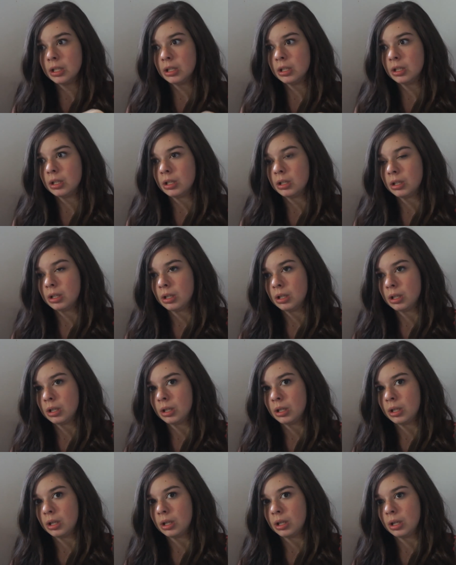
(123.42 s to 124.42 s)

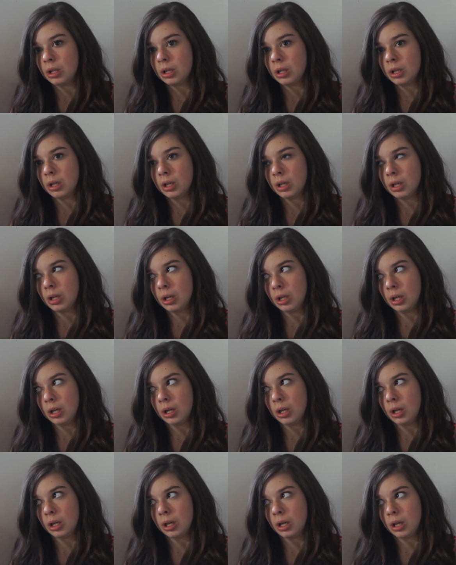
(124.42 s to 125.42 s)

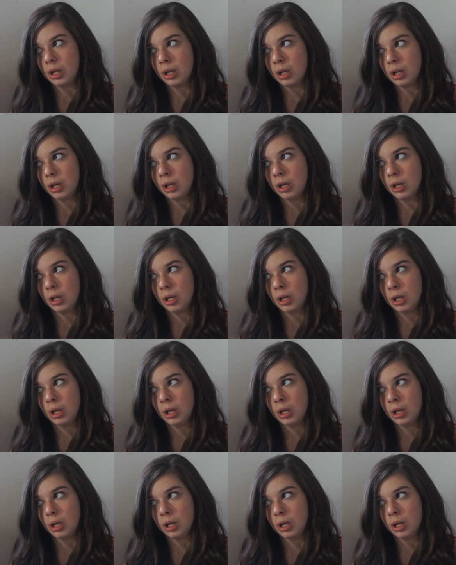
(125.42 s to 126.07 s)
(silence)